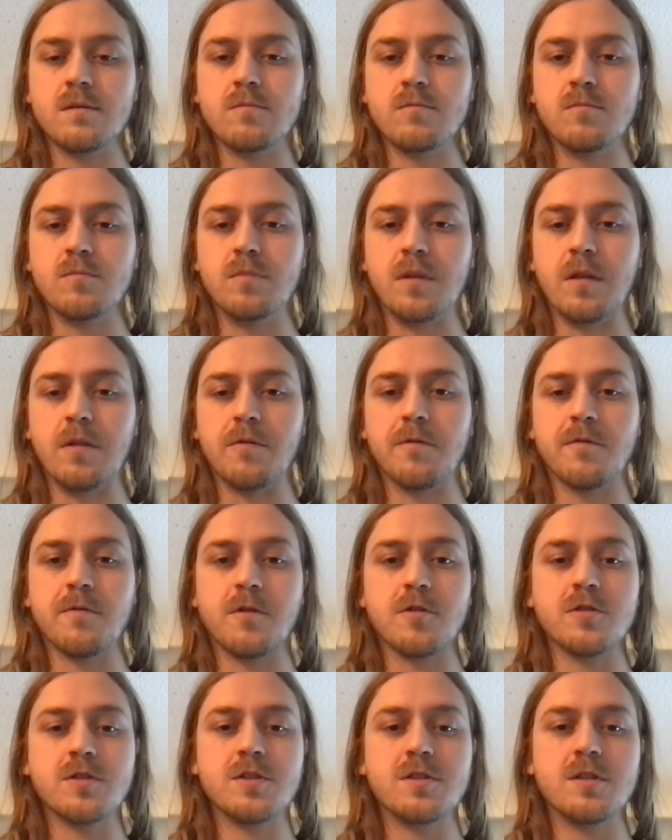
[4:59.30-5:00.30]
Be the
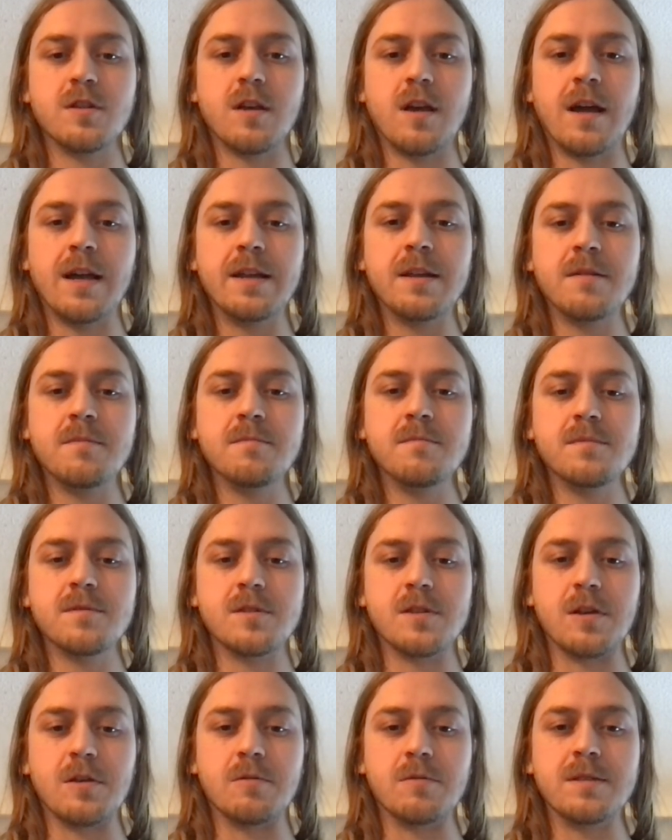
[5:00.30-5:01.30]
first item,
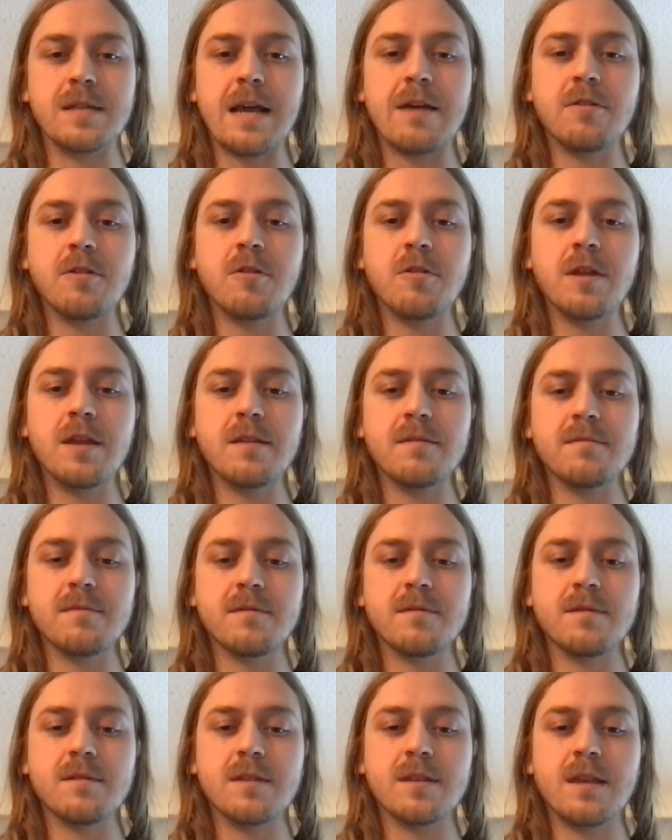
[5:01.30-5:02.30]
so download it,
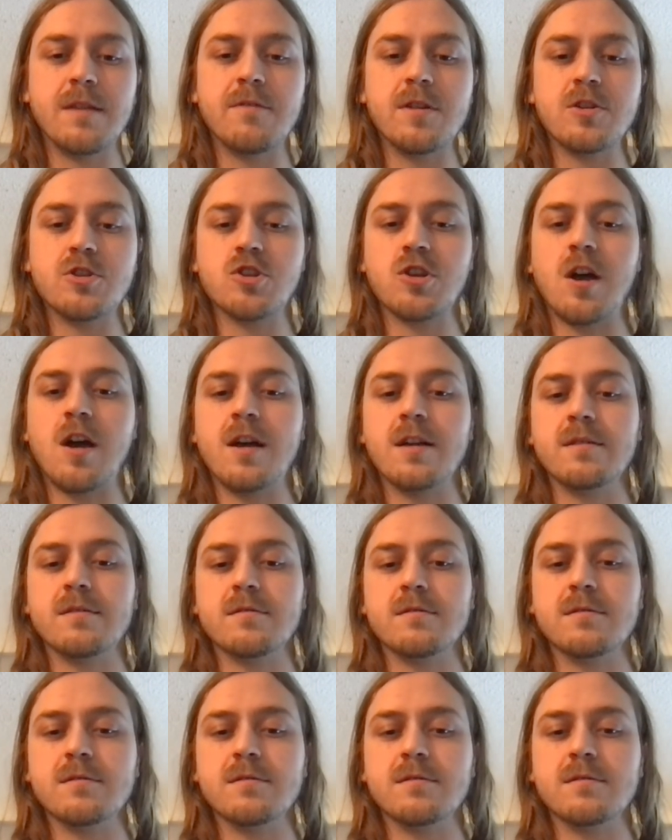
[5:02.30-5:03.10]
give it a shot.